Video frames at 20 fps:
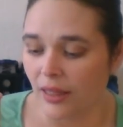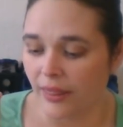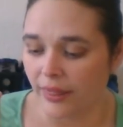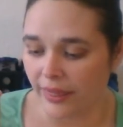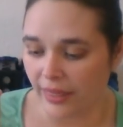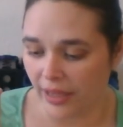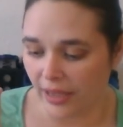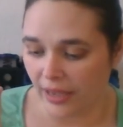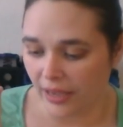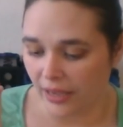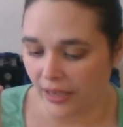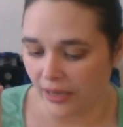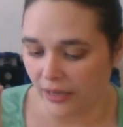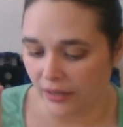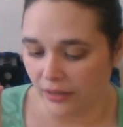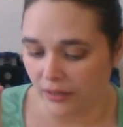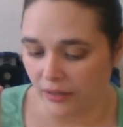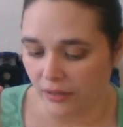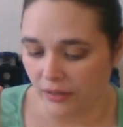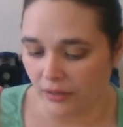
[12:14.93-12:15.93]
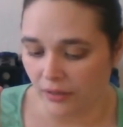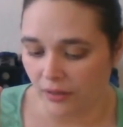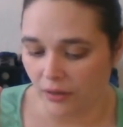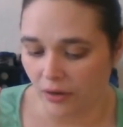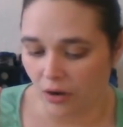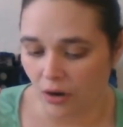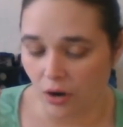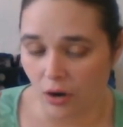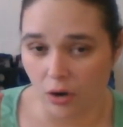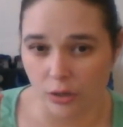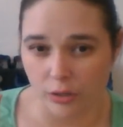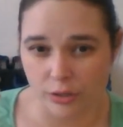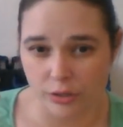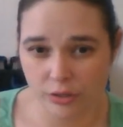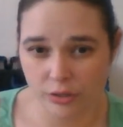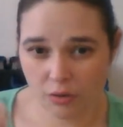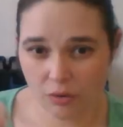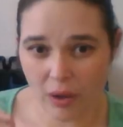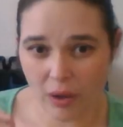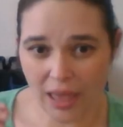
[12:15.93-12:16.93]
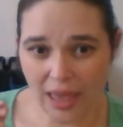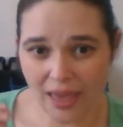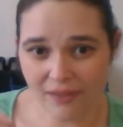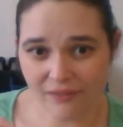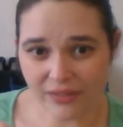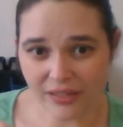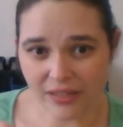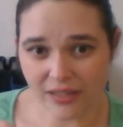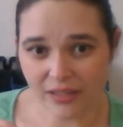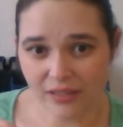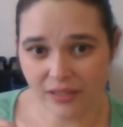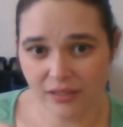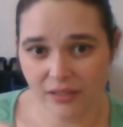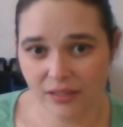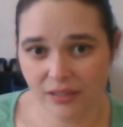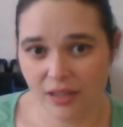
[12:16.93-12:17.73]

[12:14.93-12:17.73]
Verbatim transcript: they are so heavy